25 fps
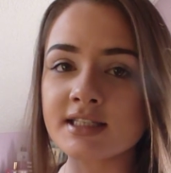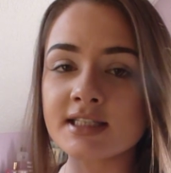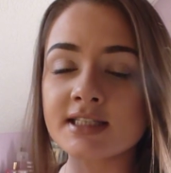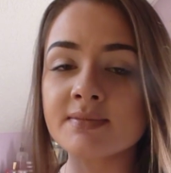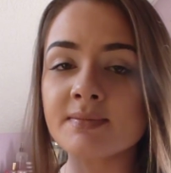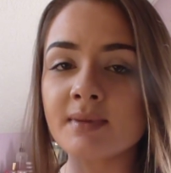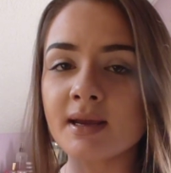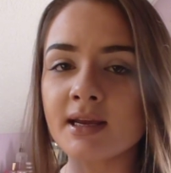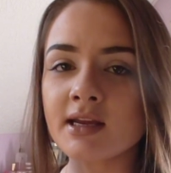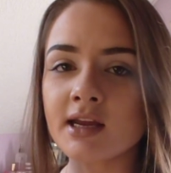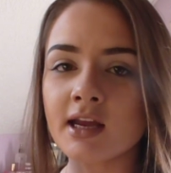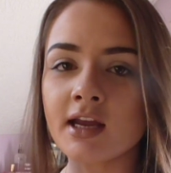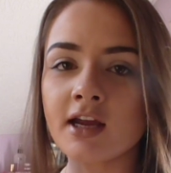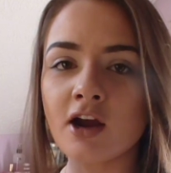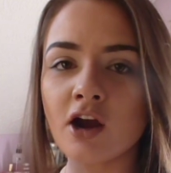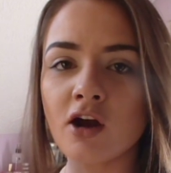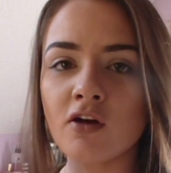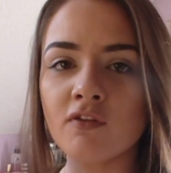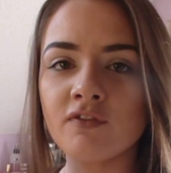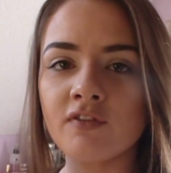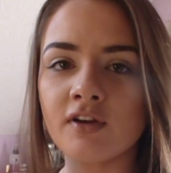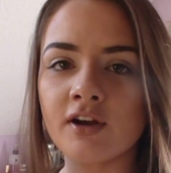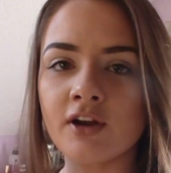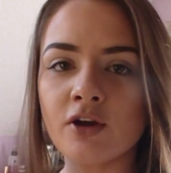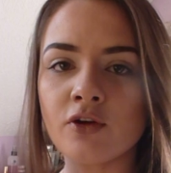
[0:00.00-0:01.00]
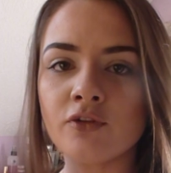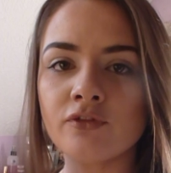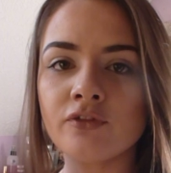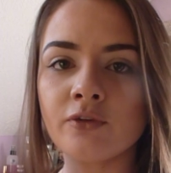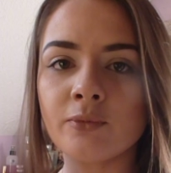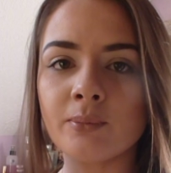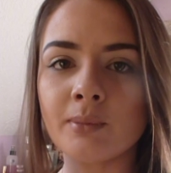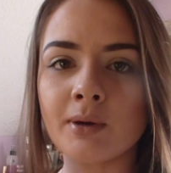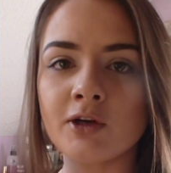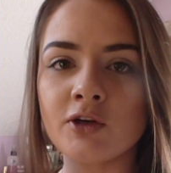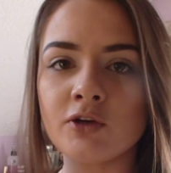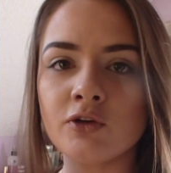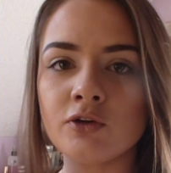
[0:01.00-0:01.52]
is my kickoff video for
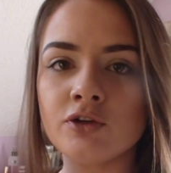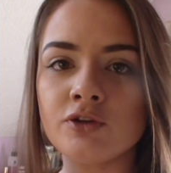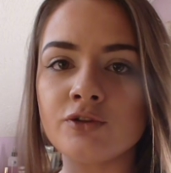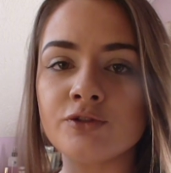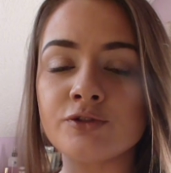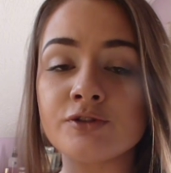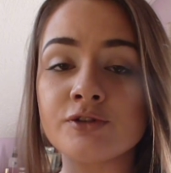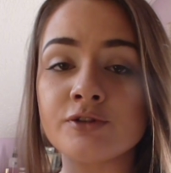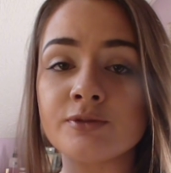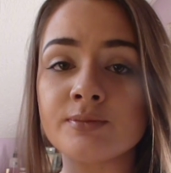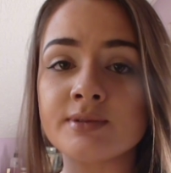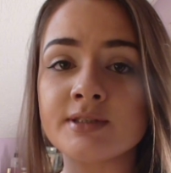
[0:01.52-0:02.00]
my new YouTube